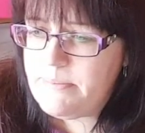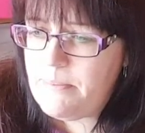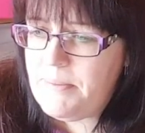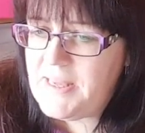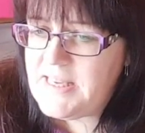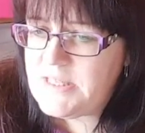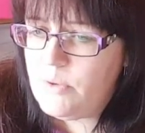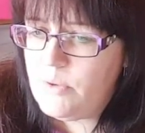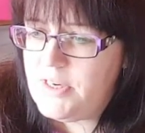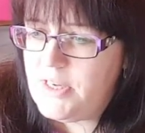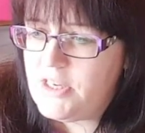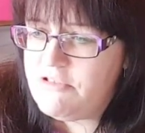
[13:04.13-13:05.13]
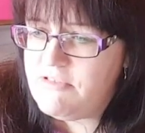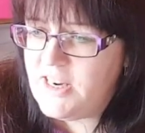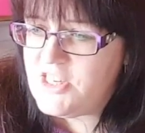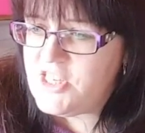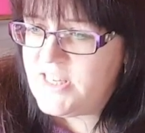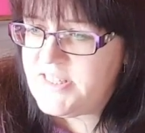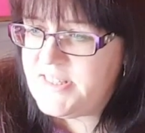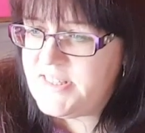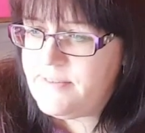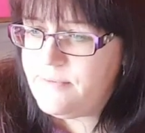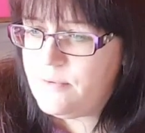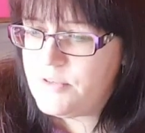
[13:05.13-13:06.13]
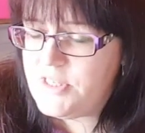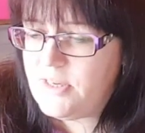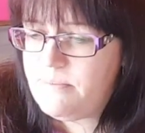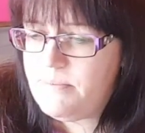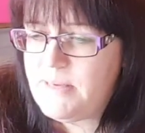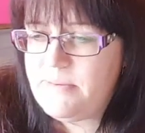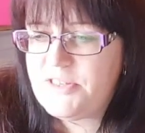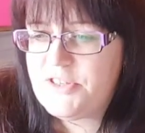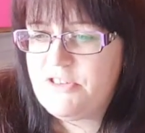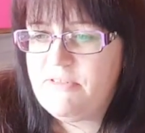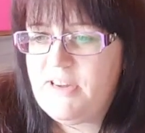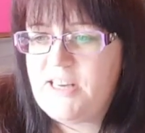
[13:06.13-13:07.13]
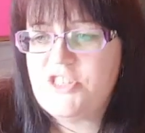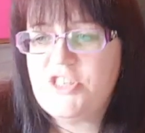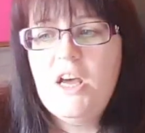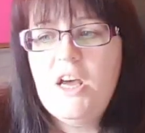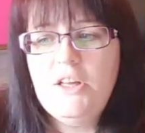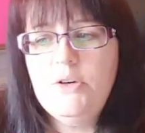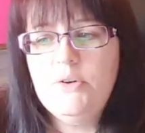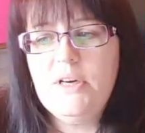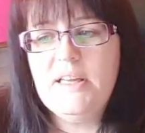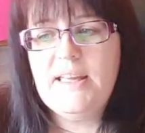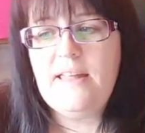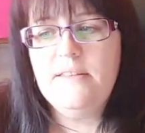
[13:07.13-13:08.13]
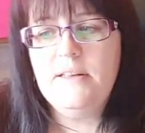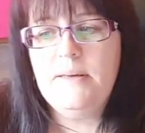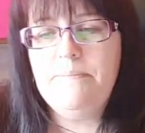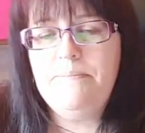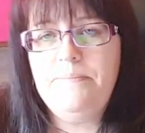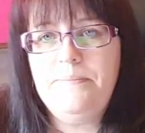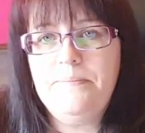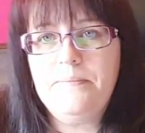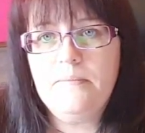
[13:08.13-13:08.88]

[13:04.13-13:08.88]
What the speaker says: up a PS1 Crash yesterday, 49p, but it's scratched. You can get them